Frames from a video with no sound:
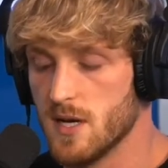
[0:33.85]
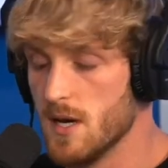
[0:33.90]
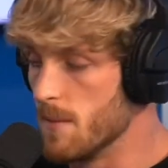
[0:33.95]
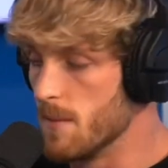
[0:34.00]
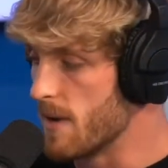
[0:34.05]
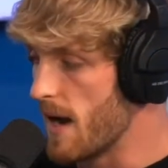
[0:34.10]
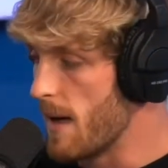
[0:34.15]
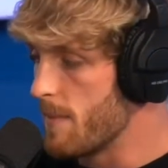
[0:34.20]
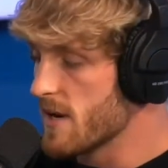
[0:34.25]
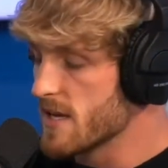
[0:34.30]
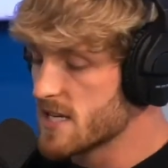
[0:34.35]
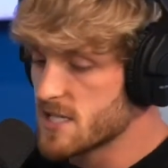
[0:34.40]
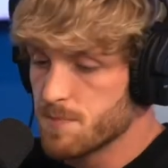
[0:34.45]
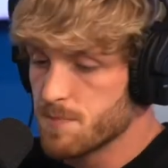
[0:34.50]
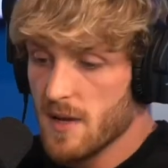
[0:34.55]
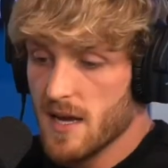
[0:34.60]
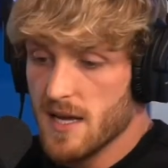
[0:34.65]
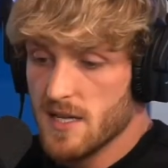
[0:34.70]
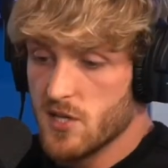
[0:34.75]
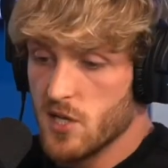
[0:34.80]
but I'm going to
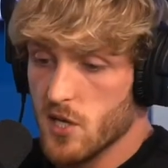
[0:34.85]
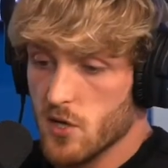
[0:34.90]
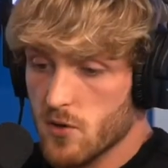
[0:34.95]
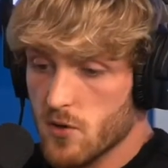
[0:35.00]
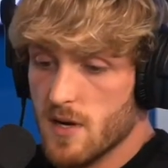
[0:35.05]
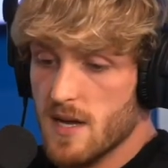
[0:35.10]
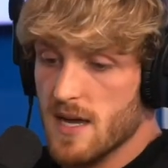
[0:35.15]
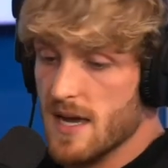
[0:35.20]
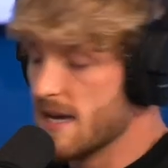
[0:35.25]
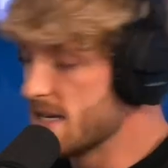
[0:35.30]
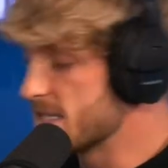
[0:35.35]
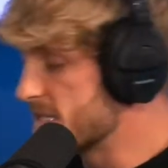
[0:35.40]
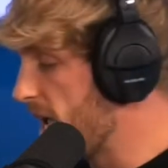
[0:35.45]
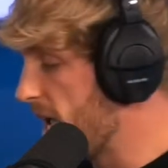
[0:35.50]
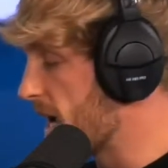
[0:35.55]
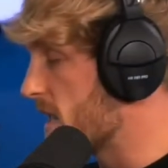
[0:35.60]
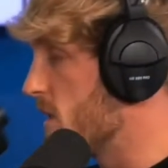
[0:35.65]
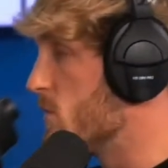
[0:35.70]
explain to you exactly